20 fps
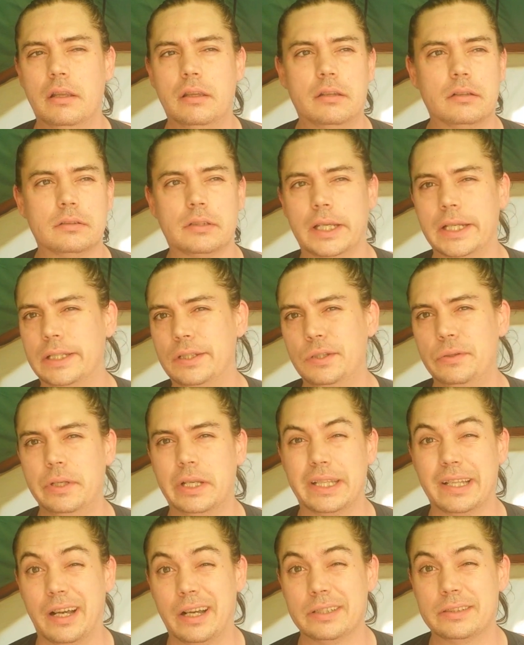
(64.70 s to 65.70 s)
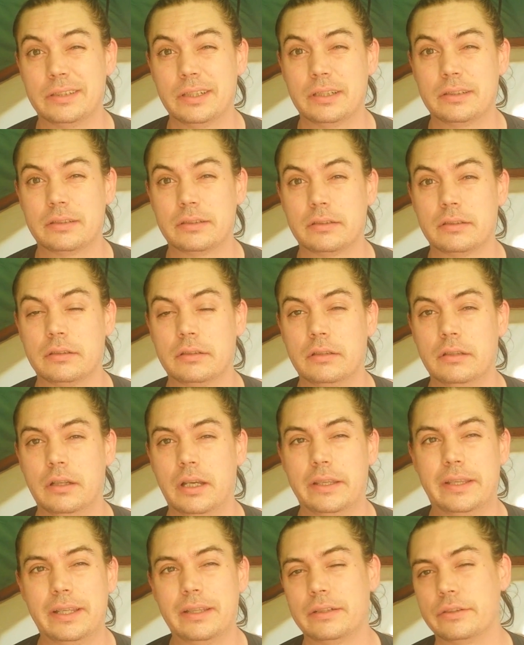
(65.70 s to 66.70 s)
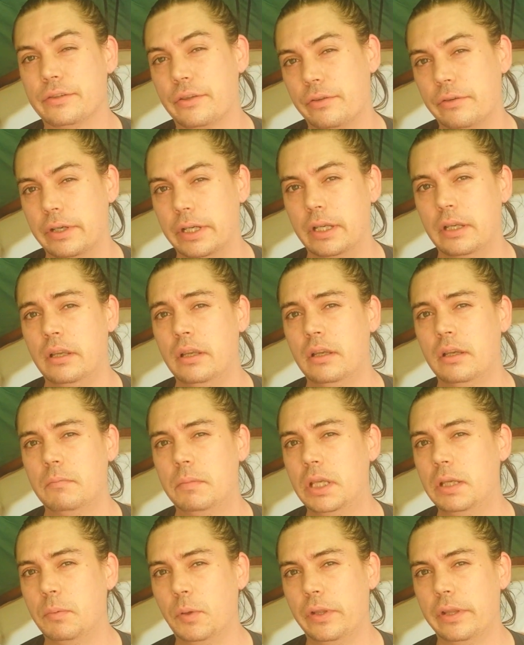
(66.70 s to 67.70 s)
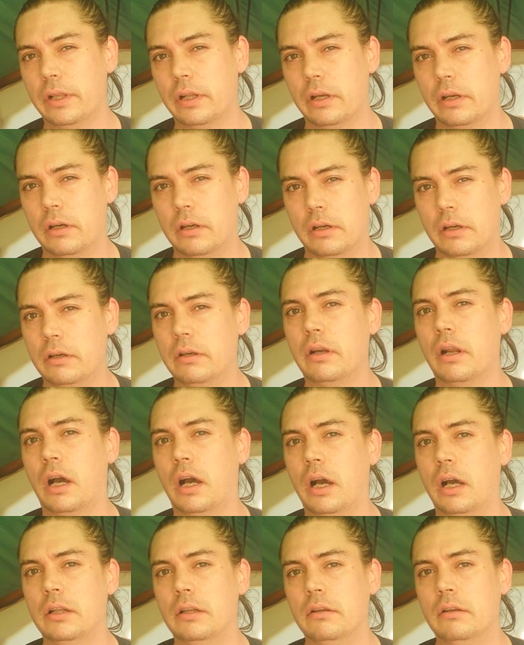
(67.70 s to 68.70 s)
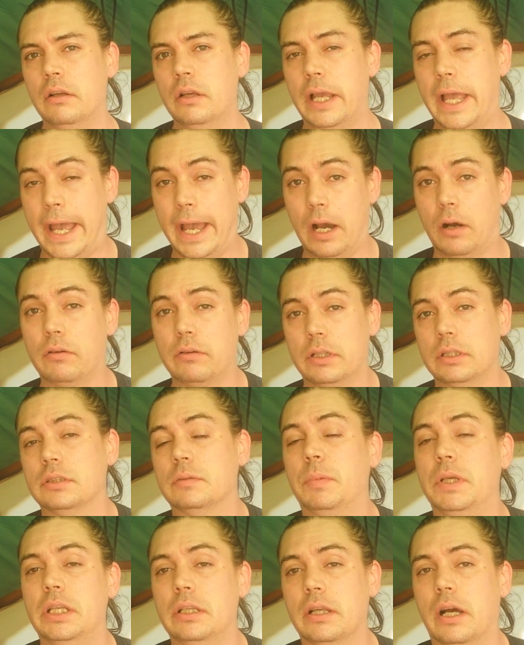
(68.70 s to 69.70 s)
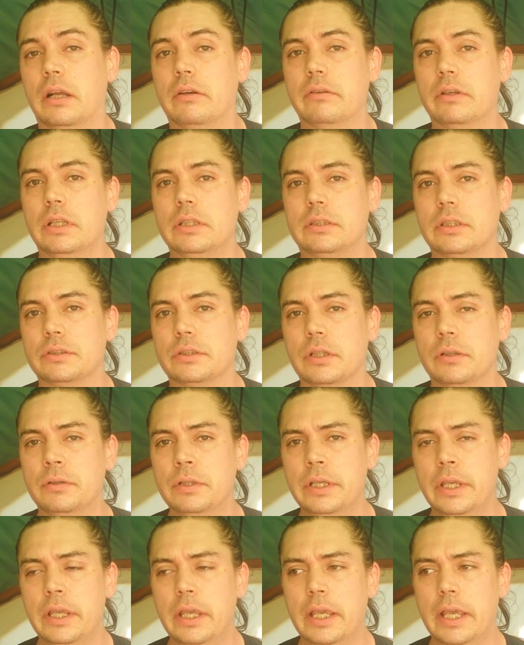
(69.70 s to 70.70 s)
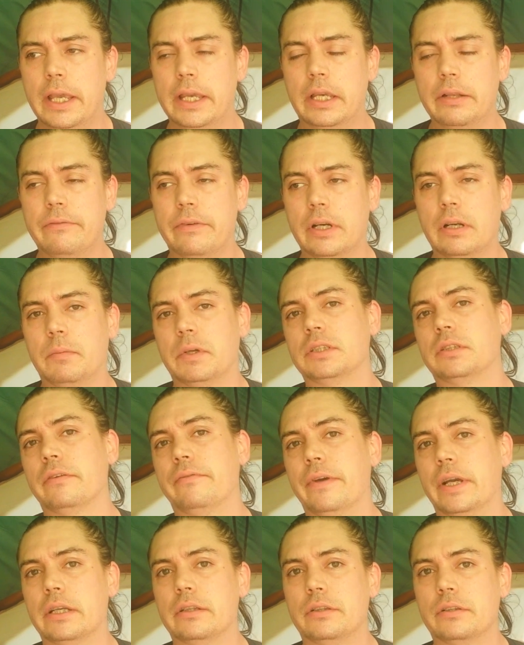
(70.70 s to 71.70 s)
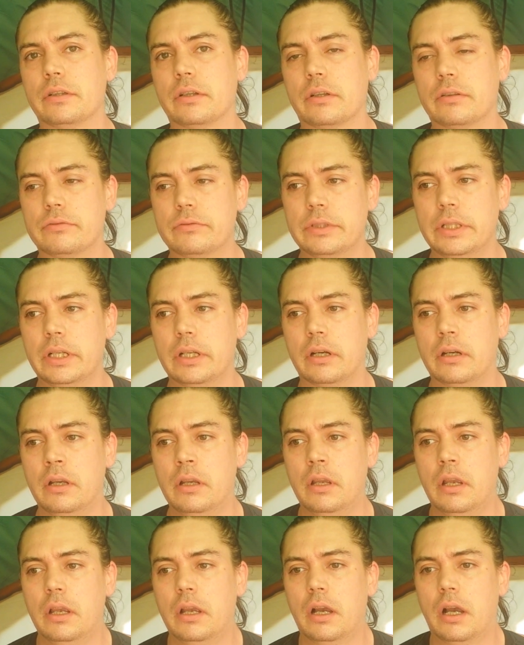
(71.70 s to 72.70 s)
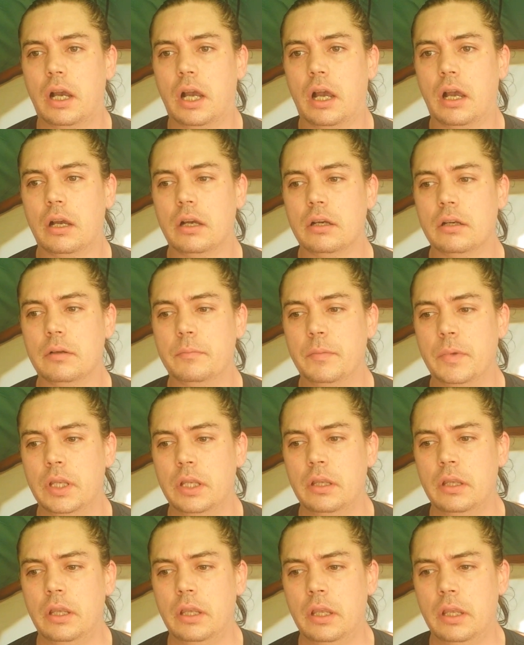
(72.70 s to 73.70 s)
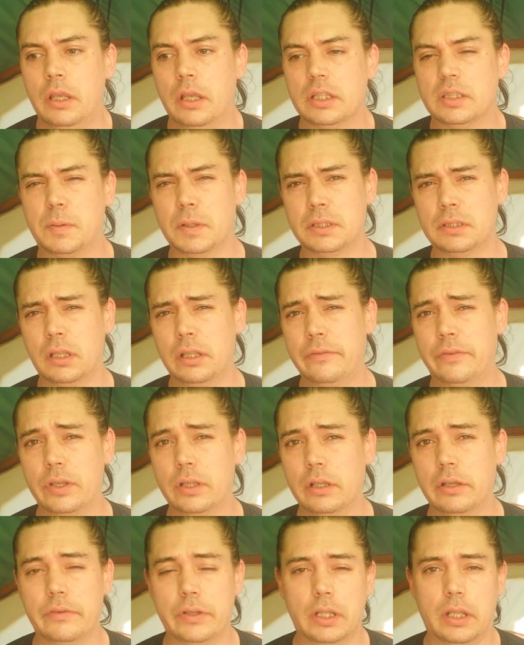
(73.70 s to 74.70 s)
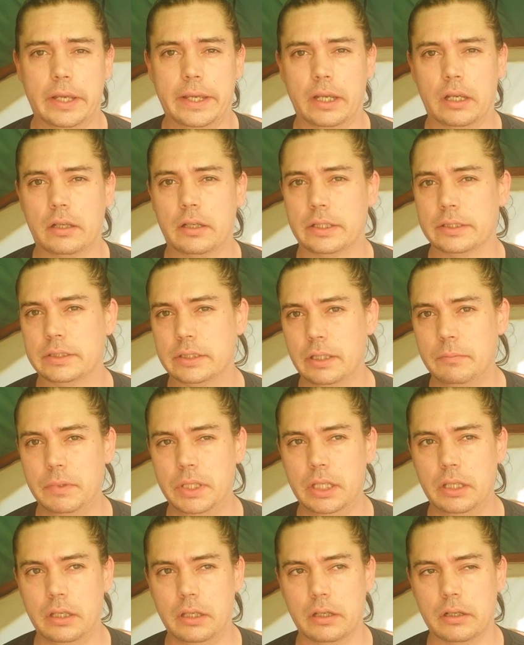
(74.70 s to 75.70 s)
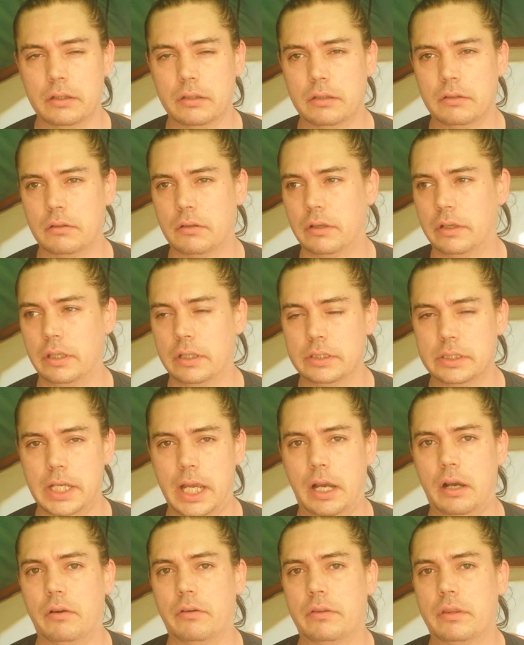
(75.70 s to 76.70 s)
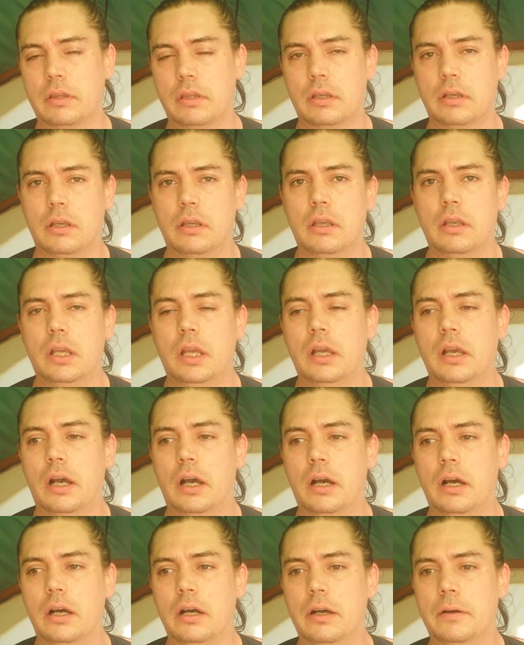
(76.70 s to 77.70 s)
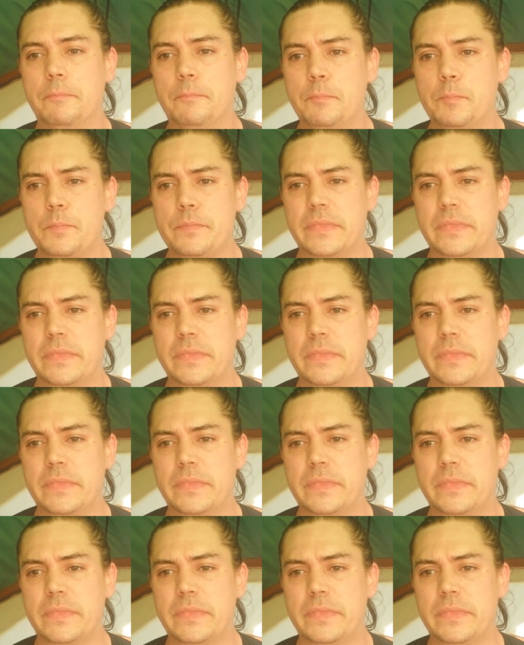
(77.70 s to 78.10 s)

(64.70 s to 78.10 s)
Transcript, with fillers: there's like two agnostics. I think there's three people that are non out as being non-religious. So it can very much affect your career, um, especially if you live in like Kissimmee or in the South. Um,